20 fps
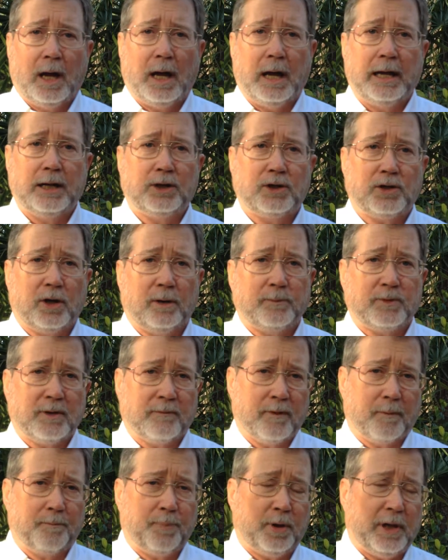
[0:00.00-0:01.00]
in terms
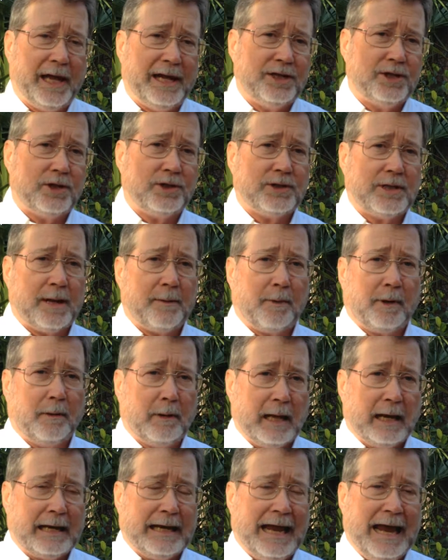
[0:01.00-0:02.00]
of the pledges
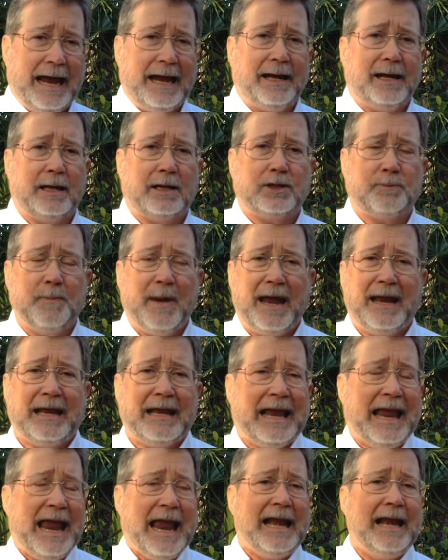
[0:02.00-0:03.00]
that candidates
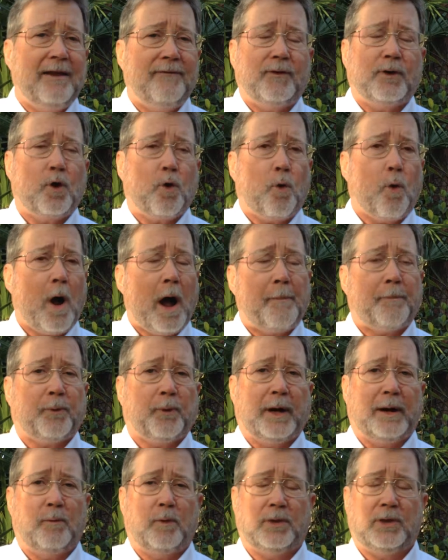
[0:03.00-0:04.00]
make, can't even
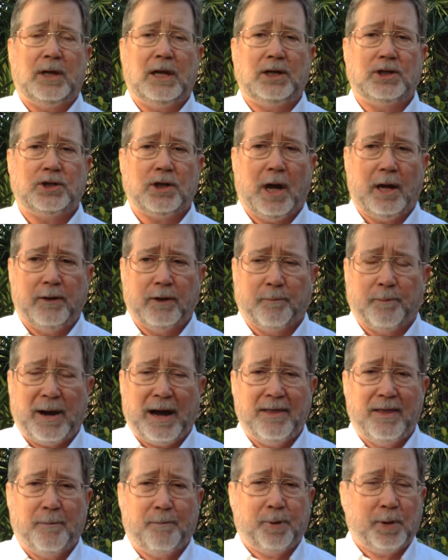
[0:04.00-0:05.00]
cooperate with each other
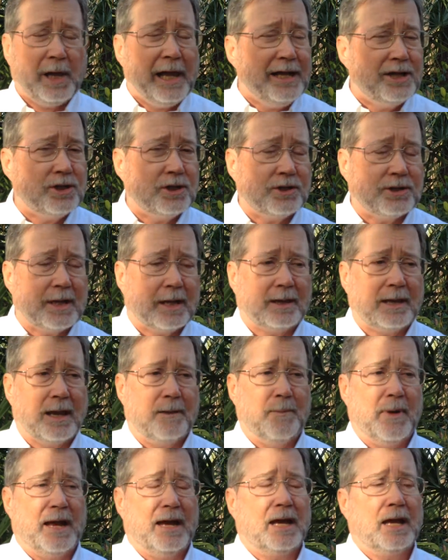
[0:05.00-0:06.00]
by the pledges that they
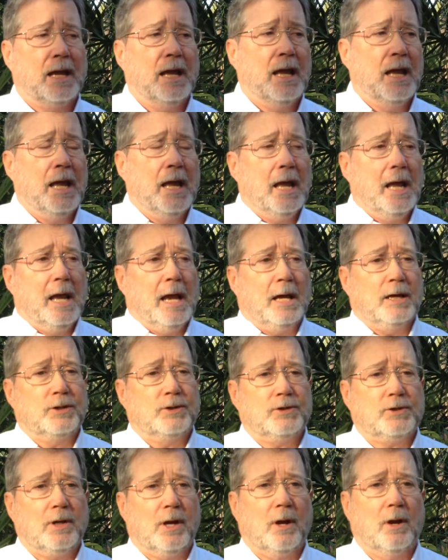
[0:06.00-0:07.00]
make. And
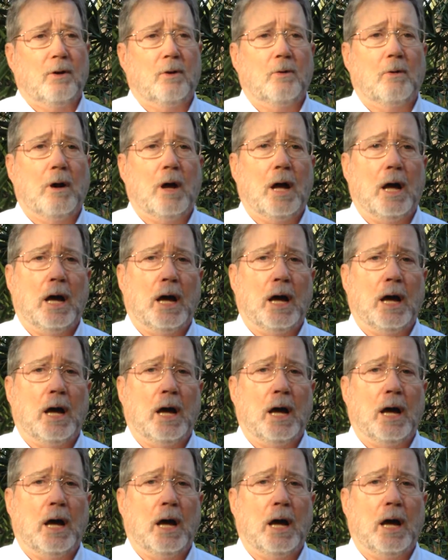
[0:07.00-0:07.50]
so